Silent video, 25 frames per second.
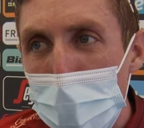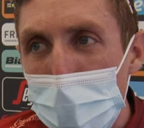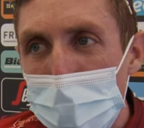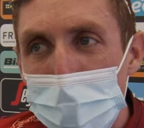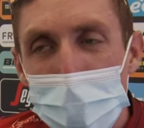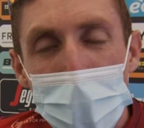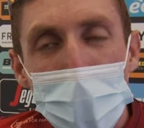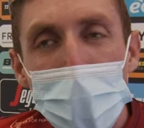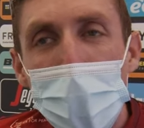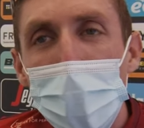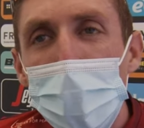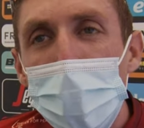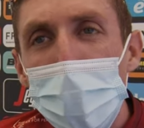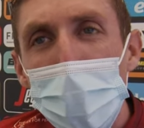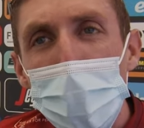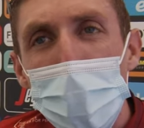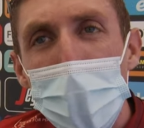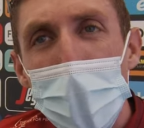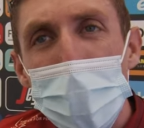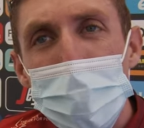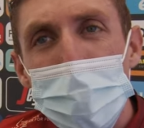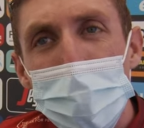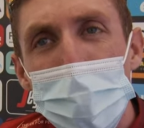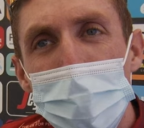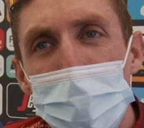be attacking full
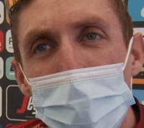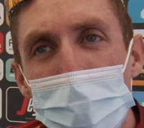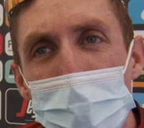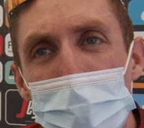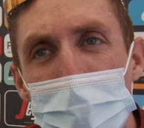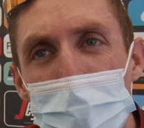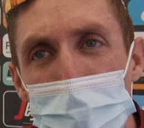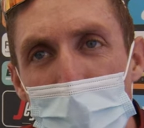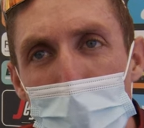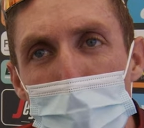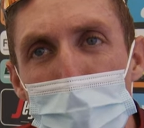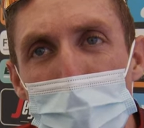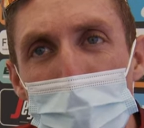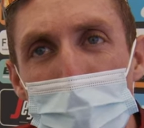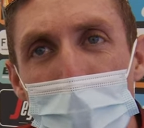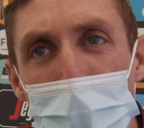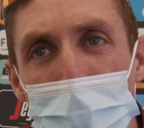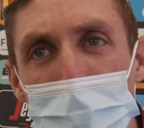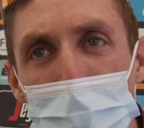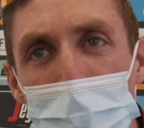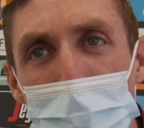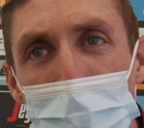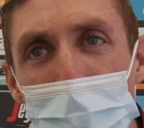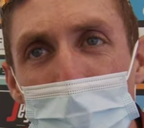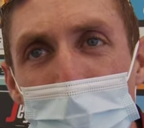gas in the steepest
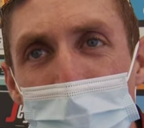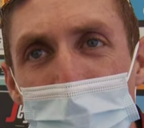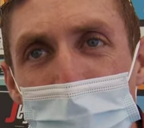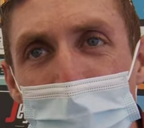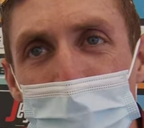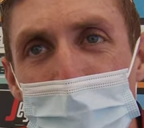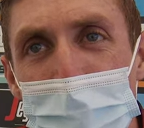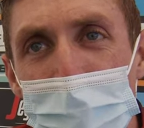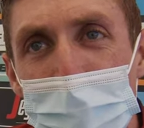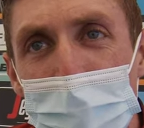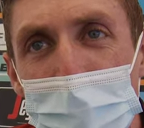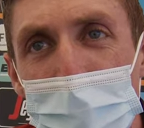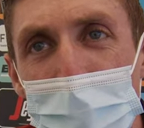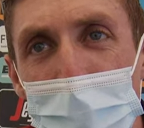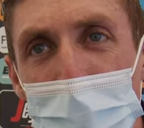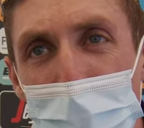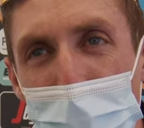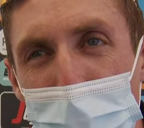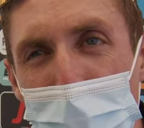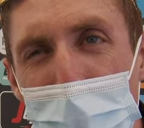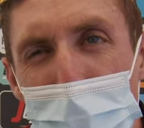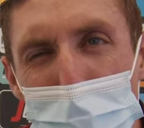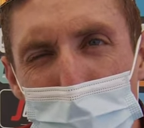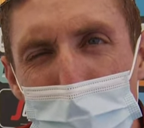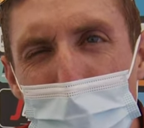section, and
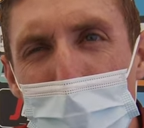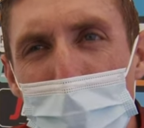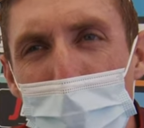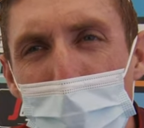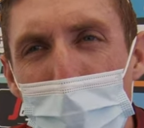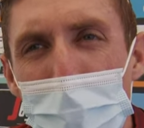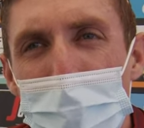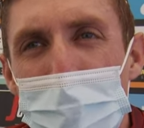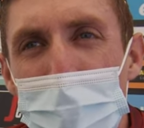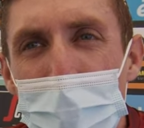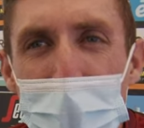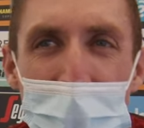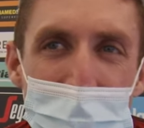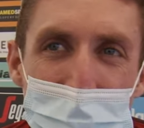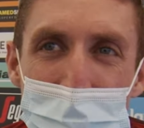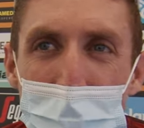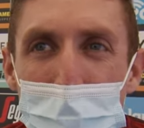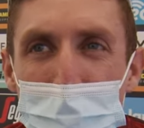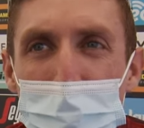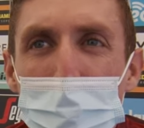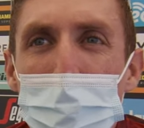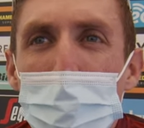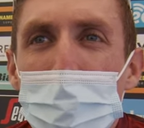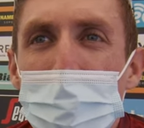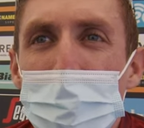then that really hurts the legs
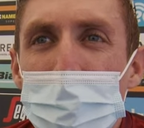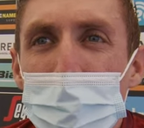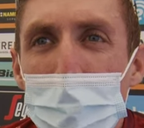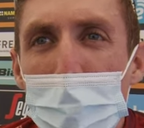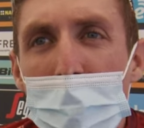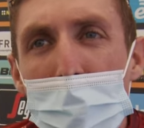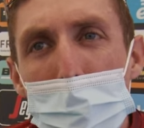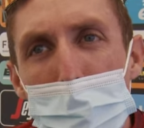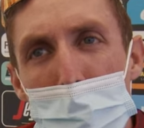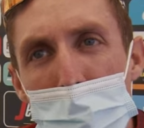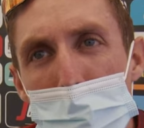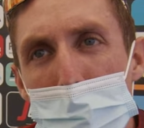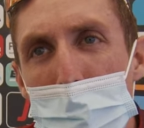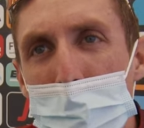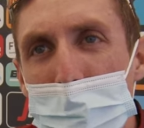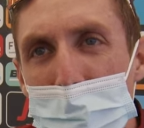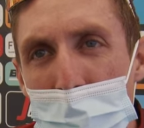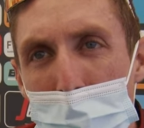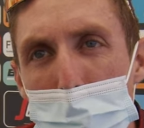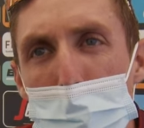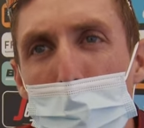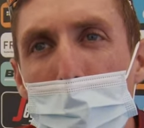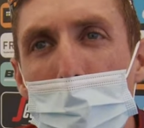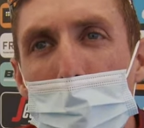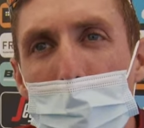afterwards. So I rode my
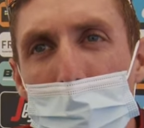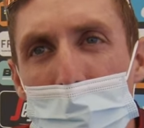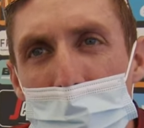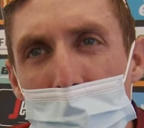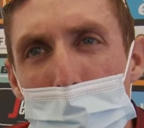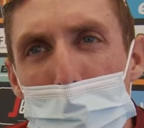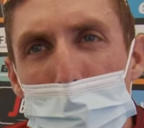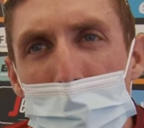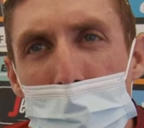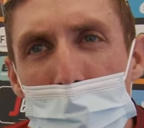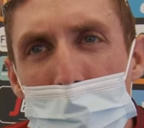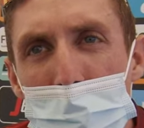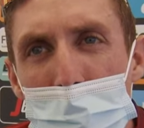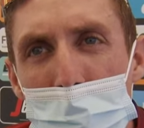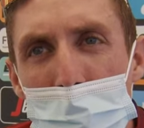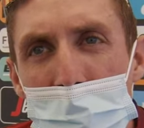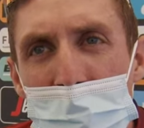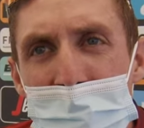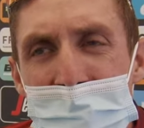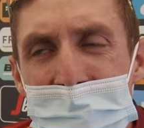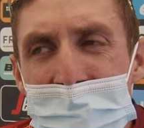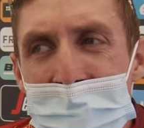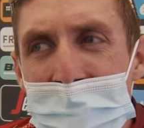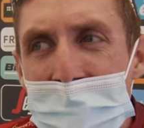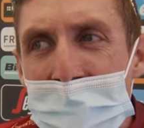tempo on the steep section,
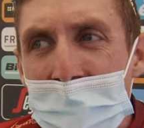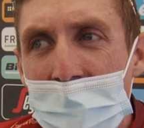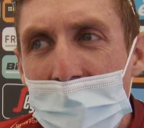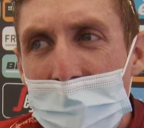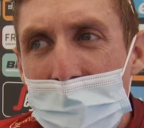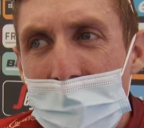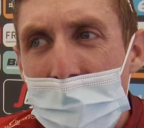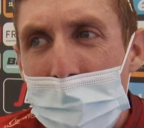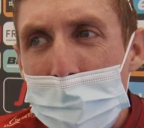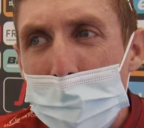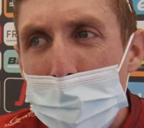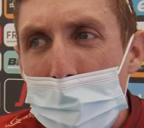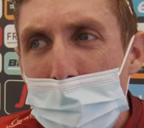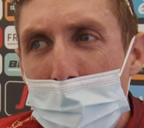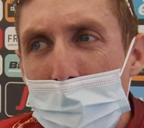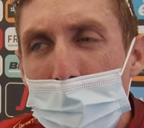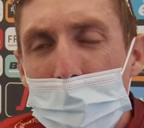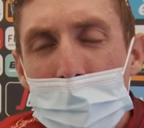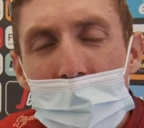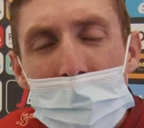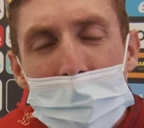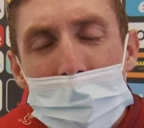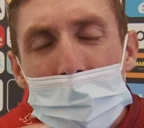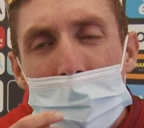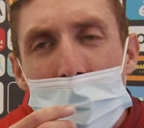and then when it
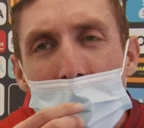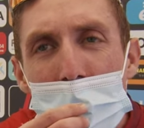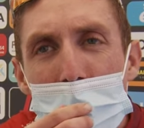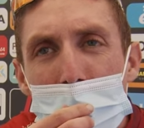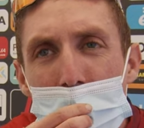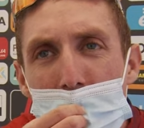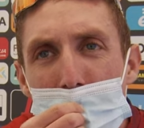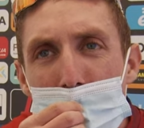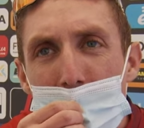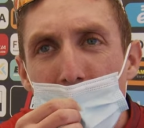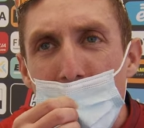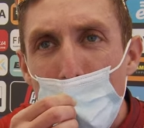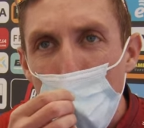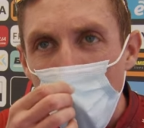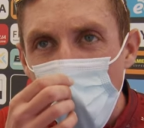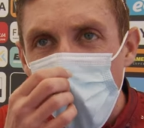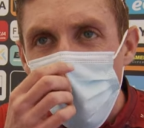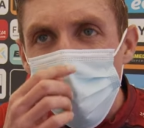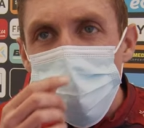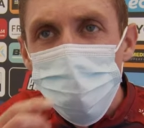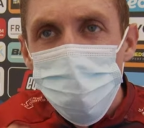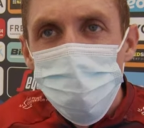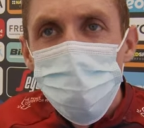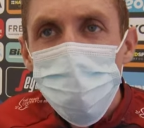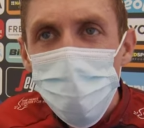flattened off, I really went
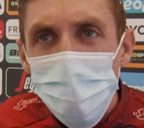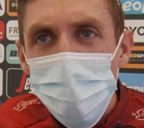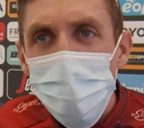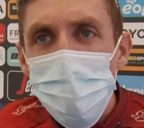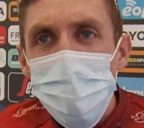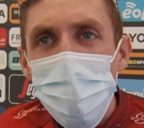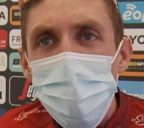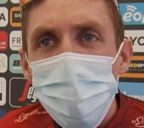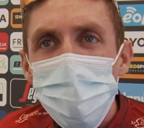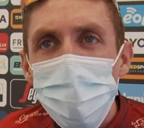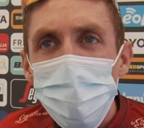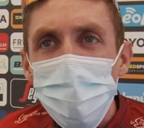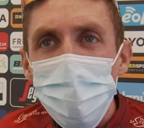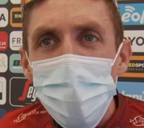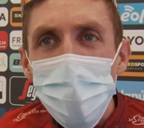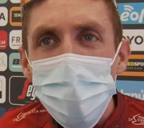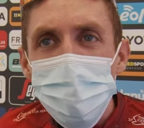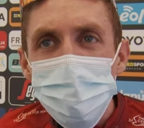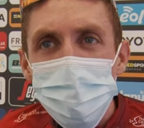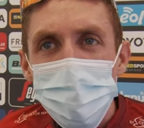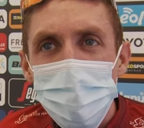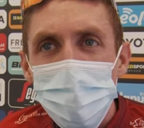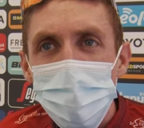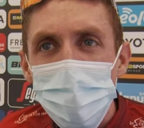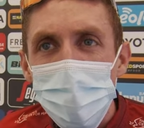really went full
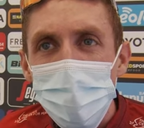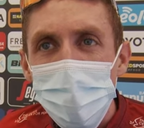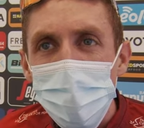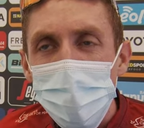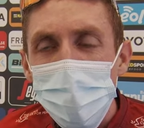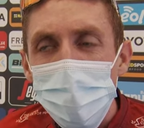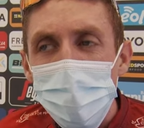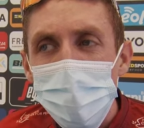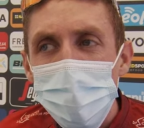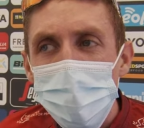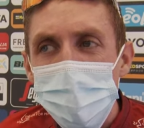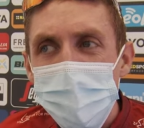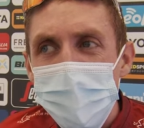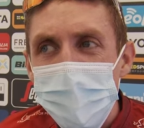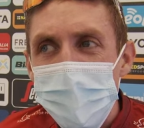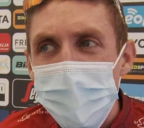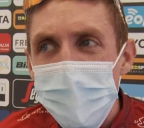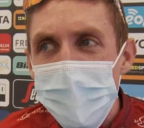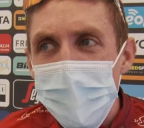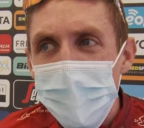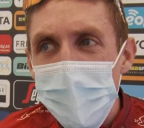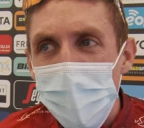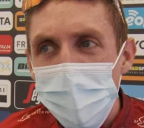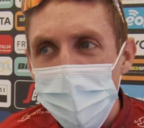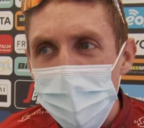gas, and uh,
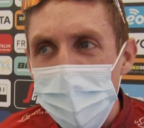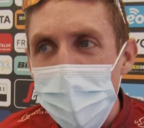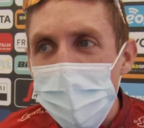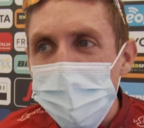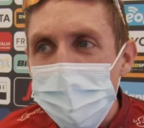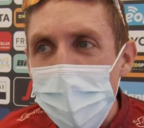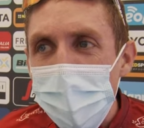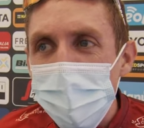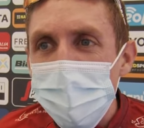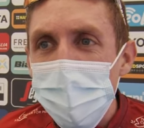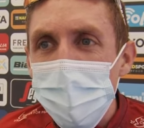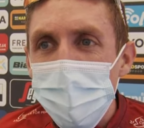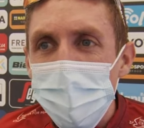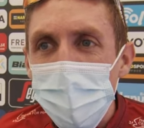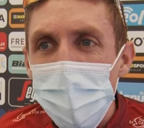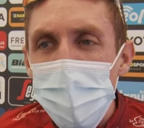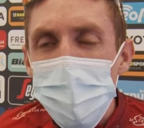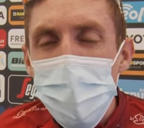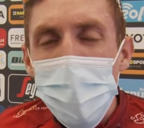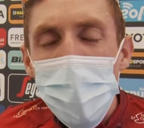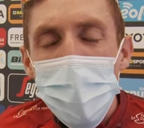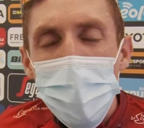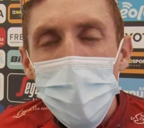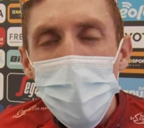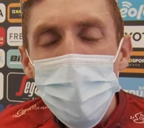I mean that tactic really
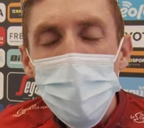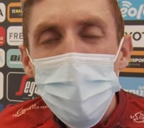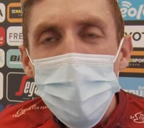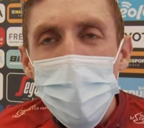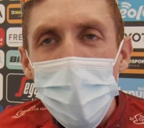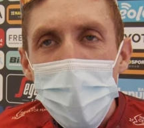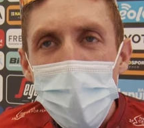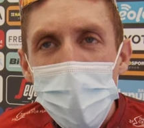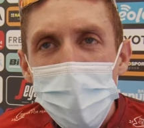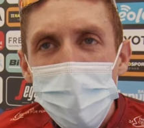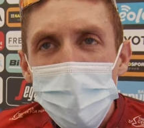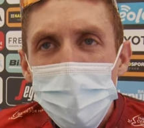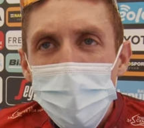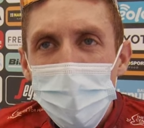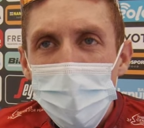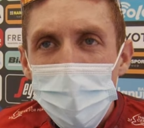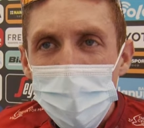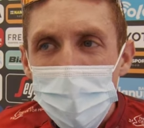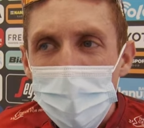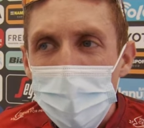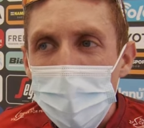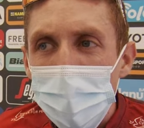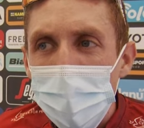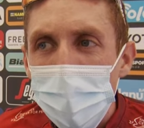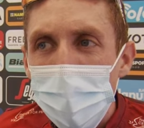paid off at the end,
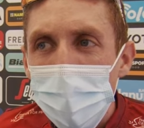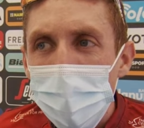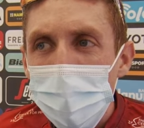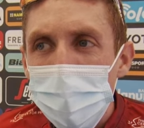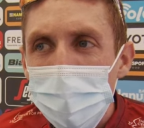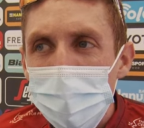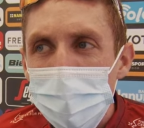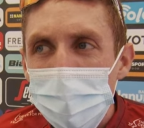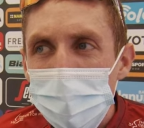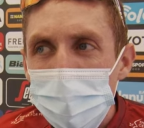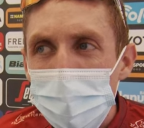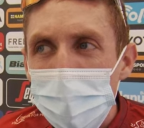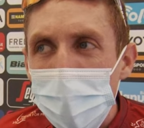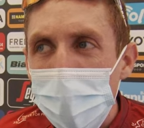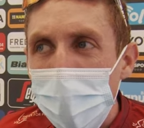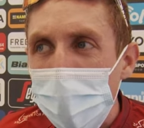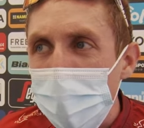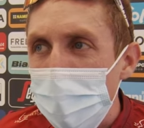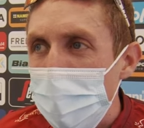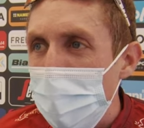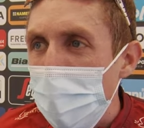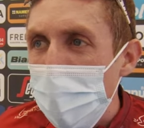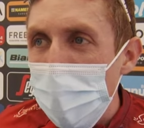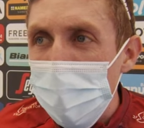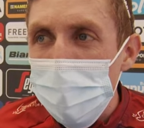and uh,
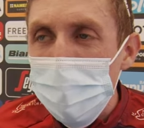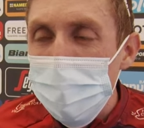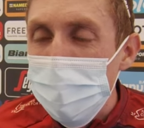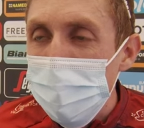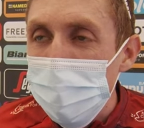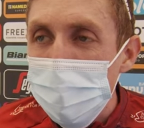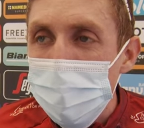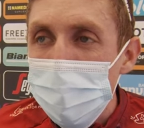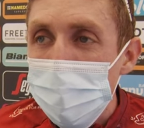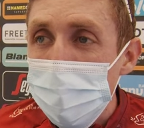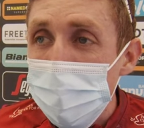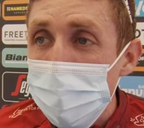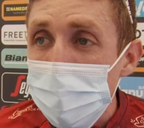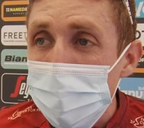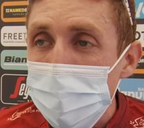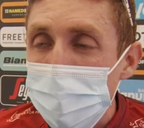yeah, I just